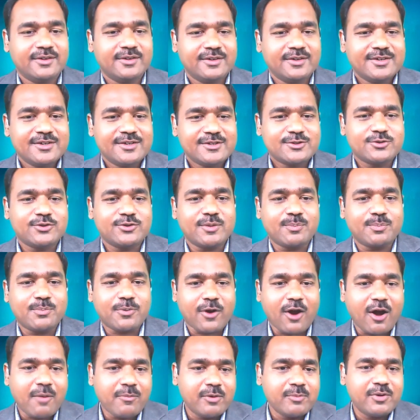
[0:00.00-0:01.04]
So the
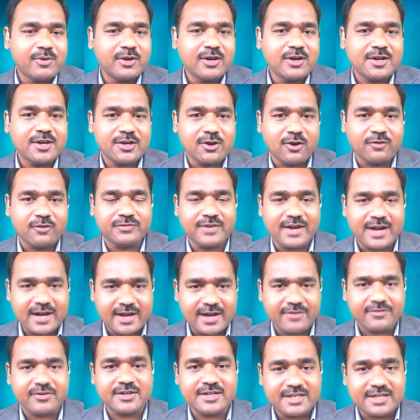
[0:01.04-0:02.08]
probability of
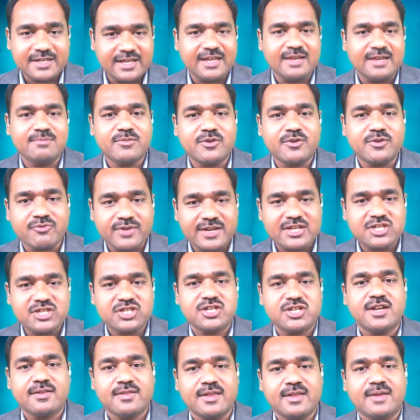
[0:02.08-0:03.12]
our team
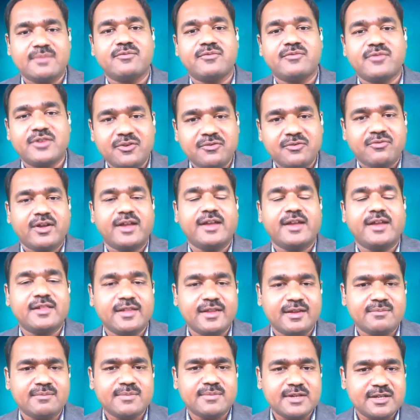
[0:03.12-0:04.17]
reaching them, verifying
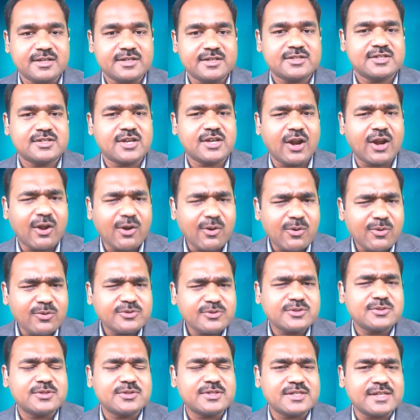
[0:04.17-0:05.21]
them, is close
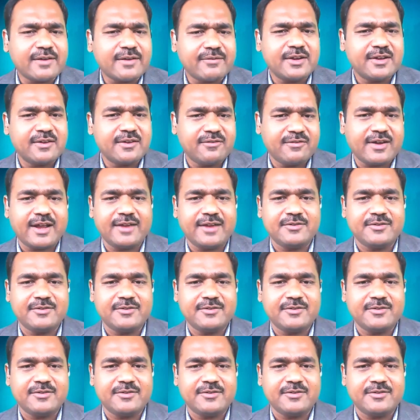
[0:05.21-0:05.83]
to 75 to